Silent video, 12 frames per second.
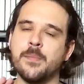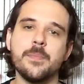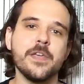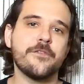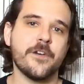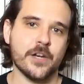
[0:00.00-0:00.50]
I'm a
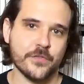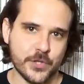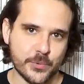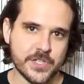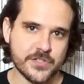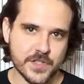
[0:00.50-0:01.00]
big fan of
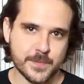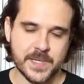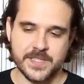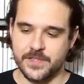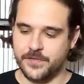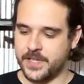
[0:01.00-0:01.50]
the original
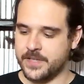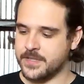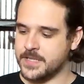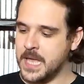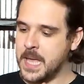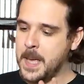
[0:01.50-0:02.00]
Space
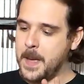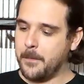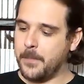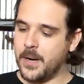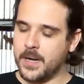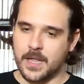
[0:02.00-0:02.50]
Invaders,
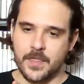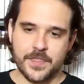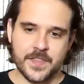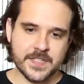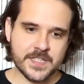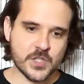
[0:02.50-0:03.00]
but
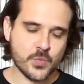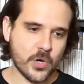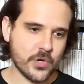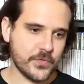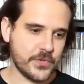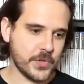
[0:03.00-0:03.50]
this is
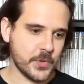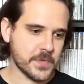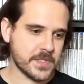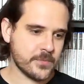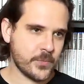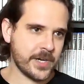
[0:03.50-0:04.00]
one of
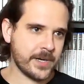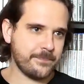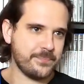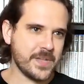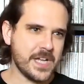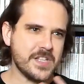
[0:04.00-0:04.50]
those where
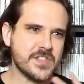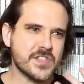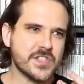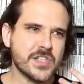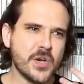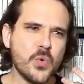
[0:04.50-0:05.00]
it's
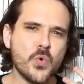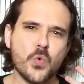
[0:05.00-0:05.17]
so